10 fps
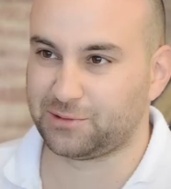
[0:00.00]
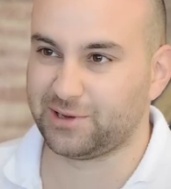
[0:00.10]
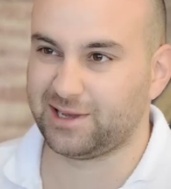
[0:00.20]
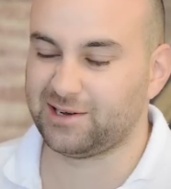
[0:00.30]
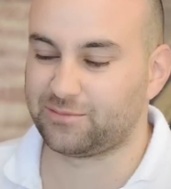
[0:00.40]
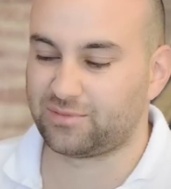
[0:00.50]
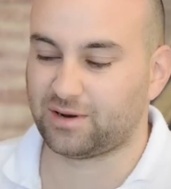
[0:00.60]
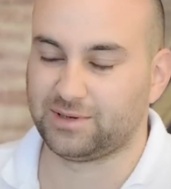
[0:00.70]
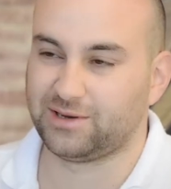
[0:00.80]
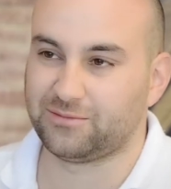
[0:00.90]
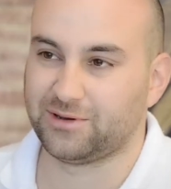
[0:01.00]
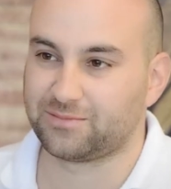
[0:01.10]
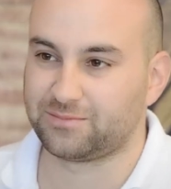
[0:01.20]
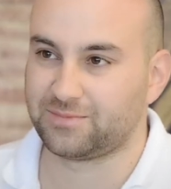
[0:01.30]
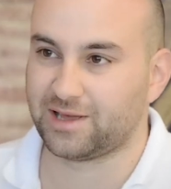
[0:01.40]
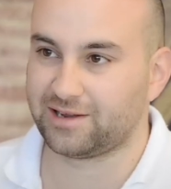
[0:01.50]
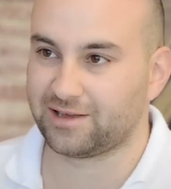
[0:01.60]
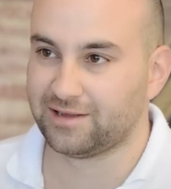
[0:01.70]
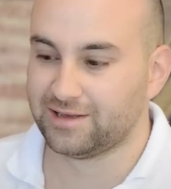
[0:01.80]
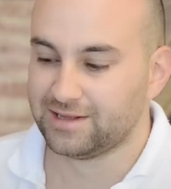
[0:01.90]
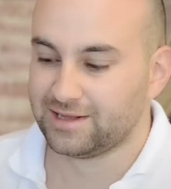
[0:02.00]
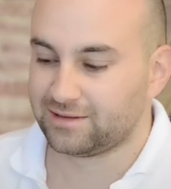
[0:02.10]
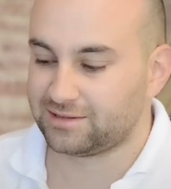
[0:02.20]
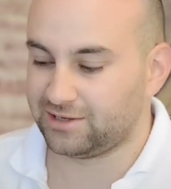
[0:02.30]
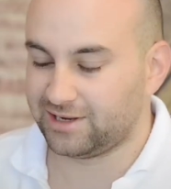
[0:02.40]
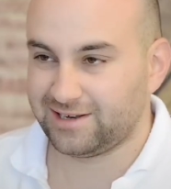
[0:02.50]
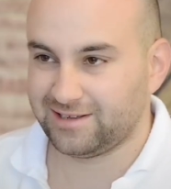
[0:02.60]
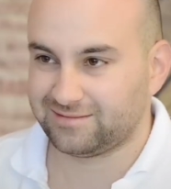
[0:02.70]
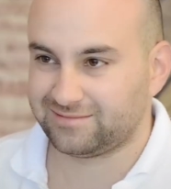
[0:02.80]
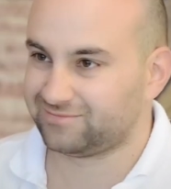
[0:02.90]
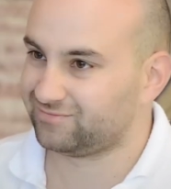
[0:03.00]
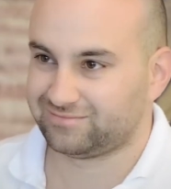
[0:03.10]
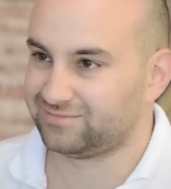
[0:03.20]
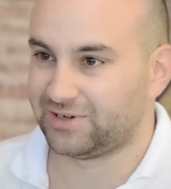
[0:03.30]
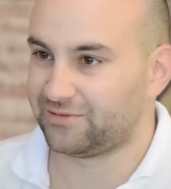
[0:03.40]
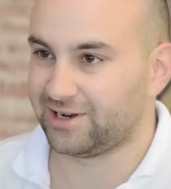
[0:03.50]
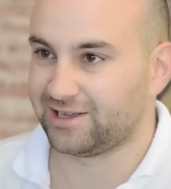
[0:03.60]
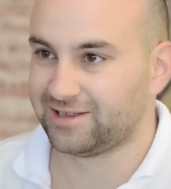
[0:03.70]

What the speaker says: toy, and you're probably not worth getting it. Do you need it? Not really.